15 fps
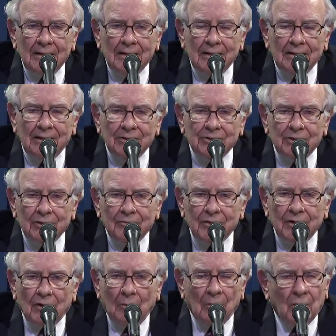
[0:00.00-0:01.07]
edition of
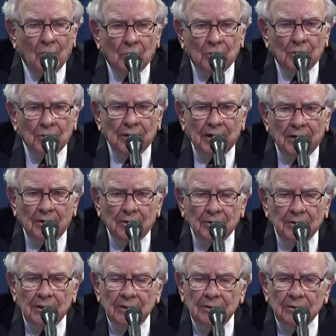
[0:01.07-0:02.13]
the Omaha World
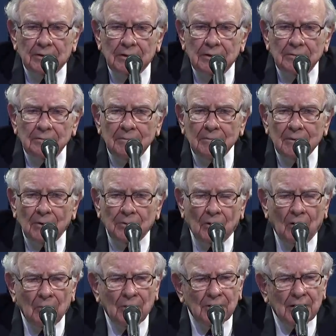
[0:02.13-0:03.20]
Herald that you can go to
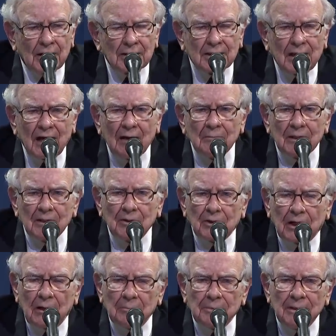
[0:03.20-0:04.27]
omaha.com and
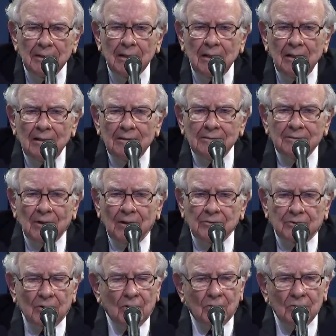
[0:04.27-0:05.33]
look up. It's
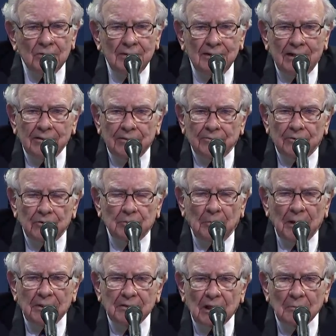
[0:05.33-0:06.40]
also on the first
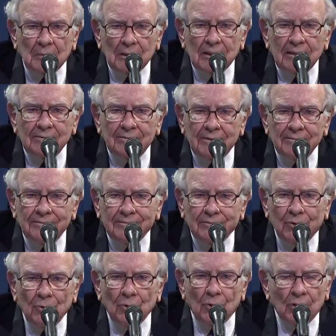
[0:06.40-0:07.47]
page, I believe, of
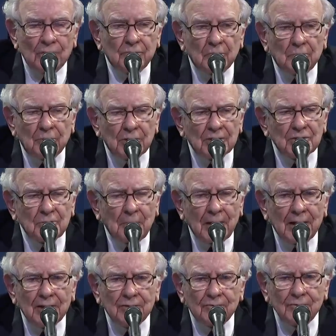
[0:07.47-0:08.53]
Google if you put in
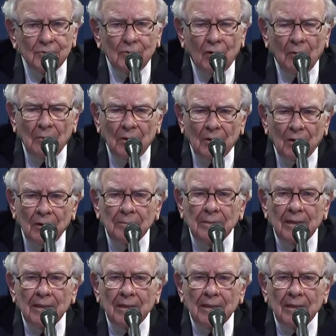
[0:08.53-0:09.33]
Spanish flu Omaha.